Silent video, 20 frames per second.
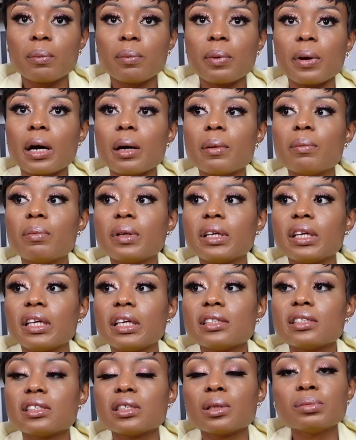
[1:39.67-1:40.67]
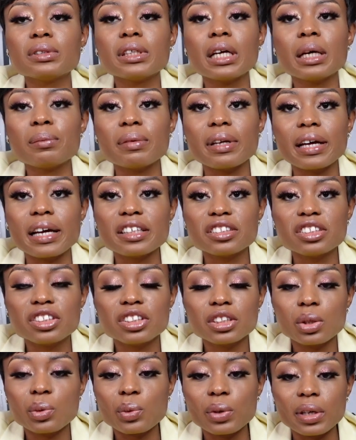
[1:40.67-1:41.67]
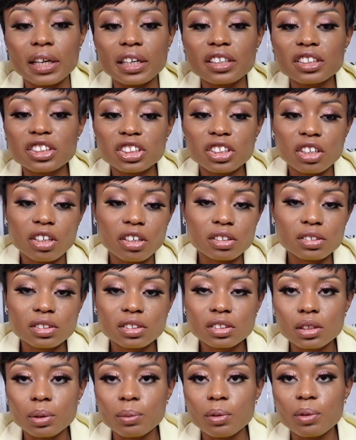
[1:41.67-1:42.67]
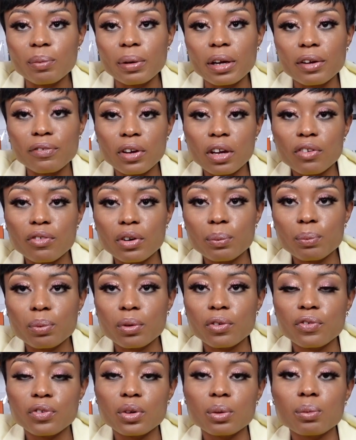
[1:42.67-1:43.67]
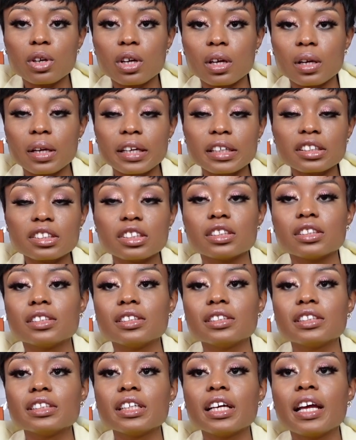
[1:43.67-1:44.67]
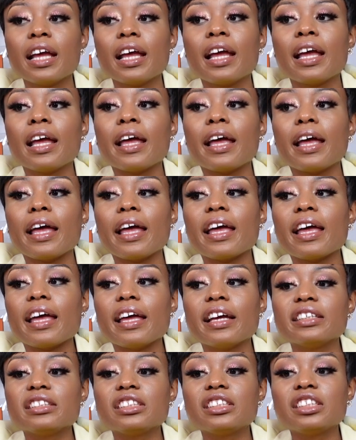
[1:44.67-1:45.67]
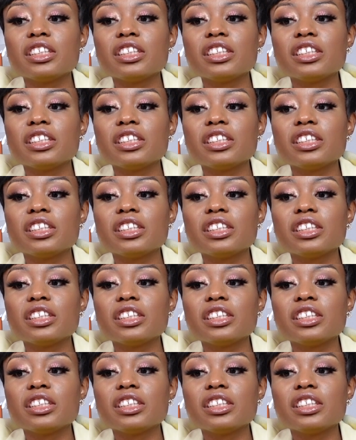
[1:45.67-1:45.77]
probably sometime last year when I shared some of my favorite perfume collections, and a